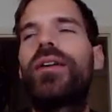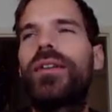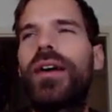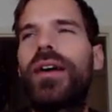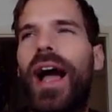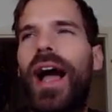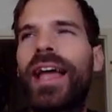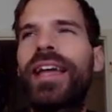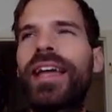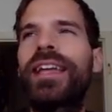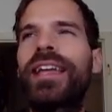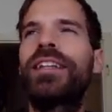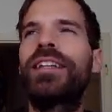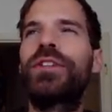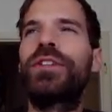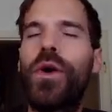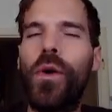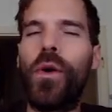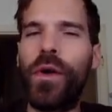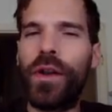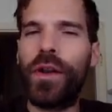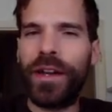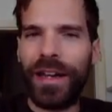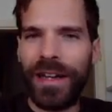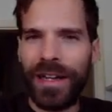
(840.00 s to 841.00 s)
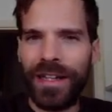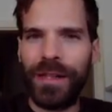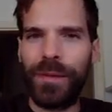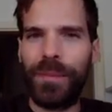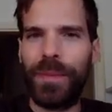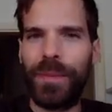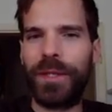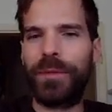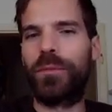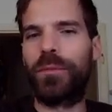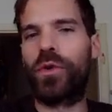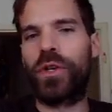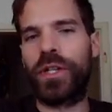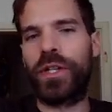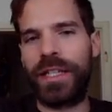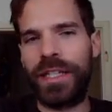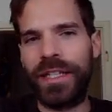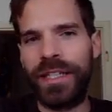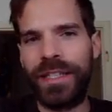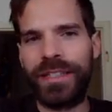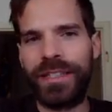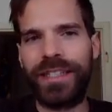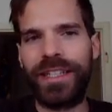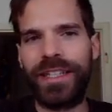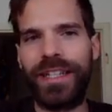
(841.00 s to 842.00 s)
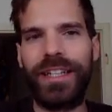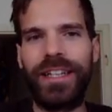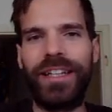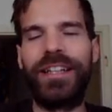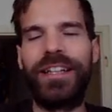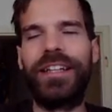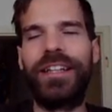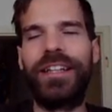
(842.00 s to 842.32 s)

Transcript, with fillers: I can go in a little bit more detail